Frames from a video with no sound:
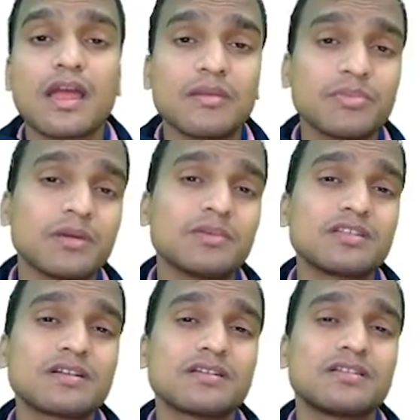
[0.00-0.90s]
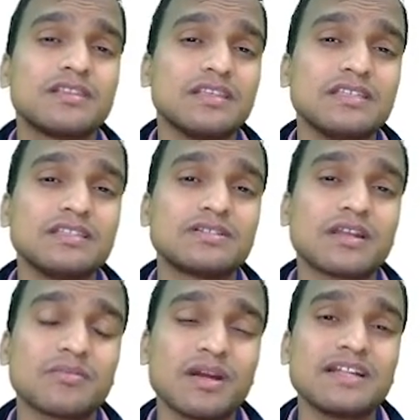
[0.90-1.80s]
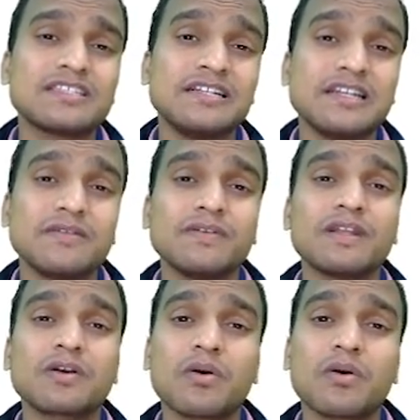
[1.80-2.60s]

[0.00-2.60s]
And we have discussed these termites live in a